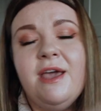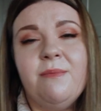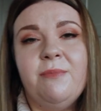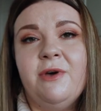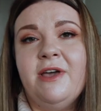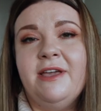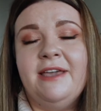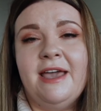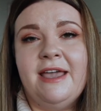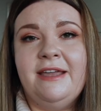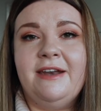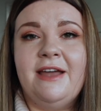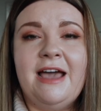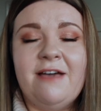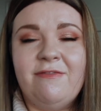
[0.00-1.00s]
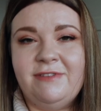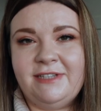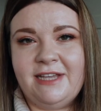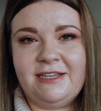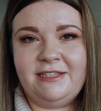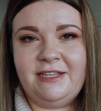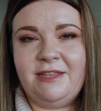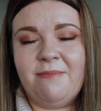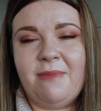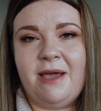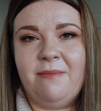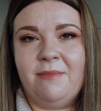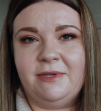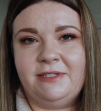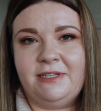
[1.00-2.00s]
But again, I haven't tested them
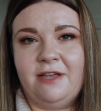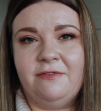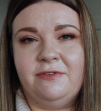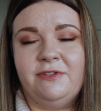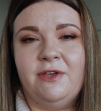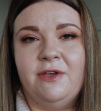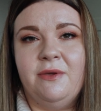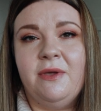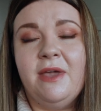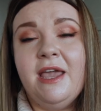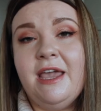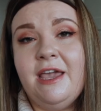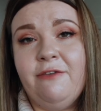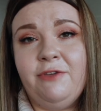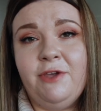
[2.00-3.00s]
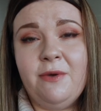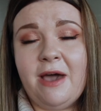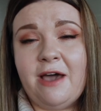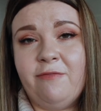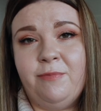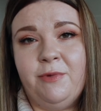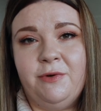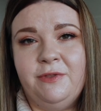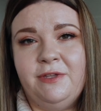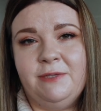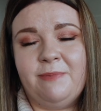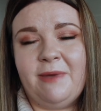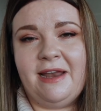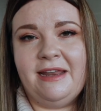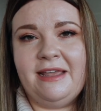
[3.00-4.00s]
out myself, so if you have bought this
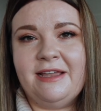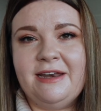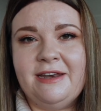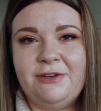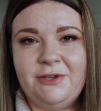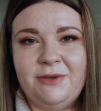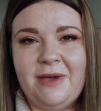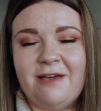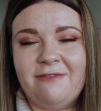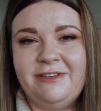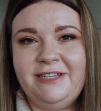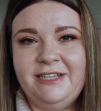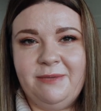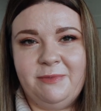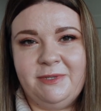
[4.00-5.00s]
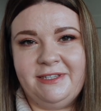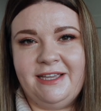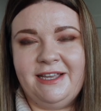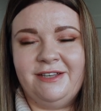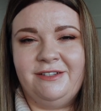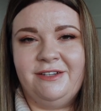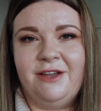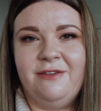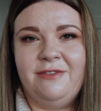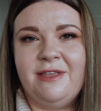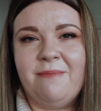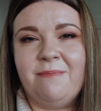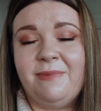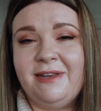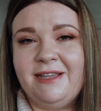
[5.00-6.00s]
palette and do have a deeper skin tone,
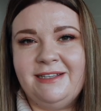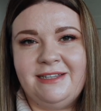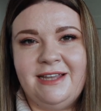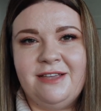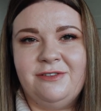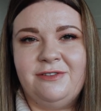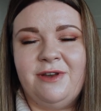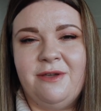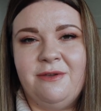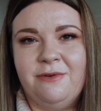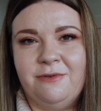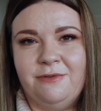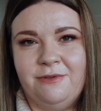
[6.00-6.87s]
then please let us know your